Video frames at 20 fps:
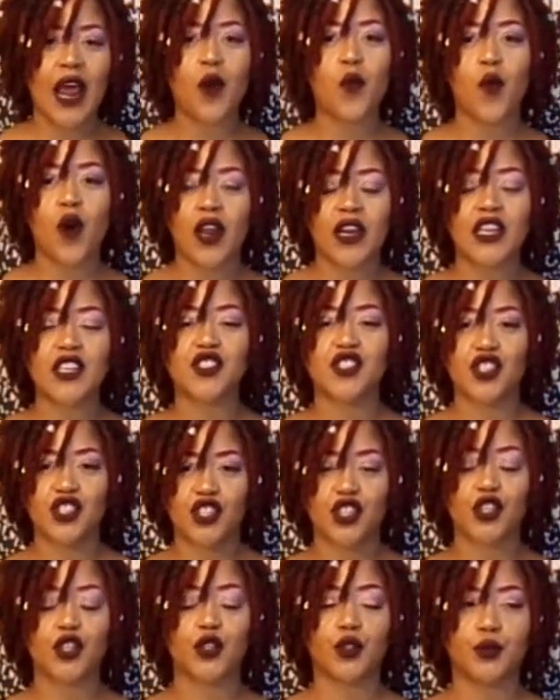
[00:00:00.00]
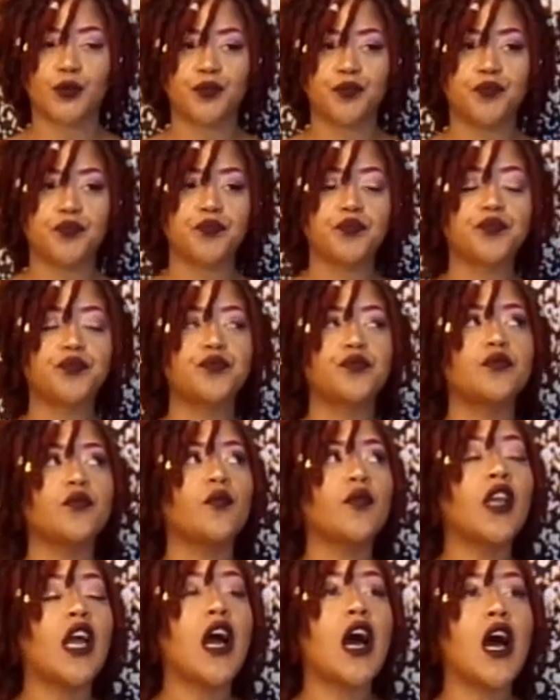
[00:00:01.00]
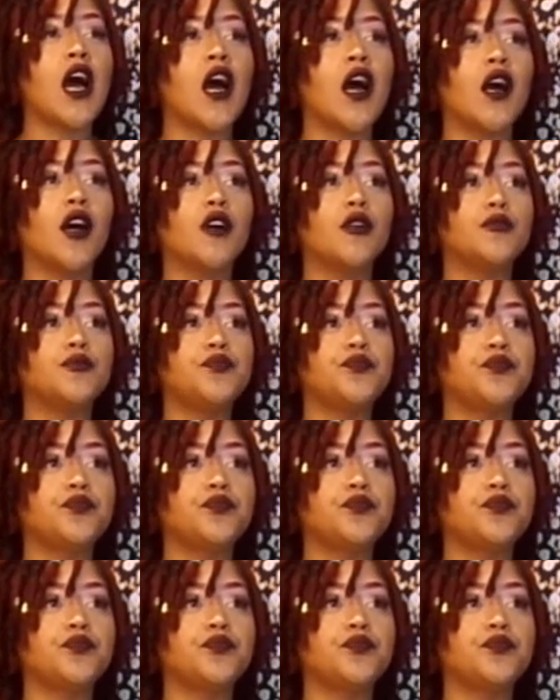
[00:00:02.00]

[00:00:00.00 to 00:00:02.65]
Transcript: wanted to do. I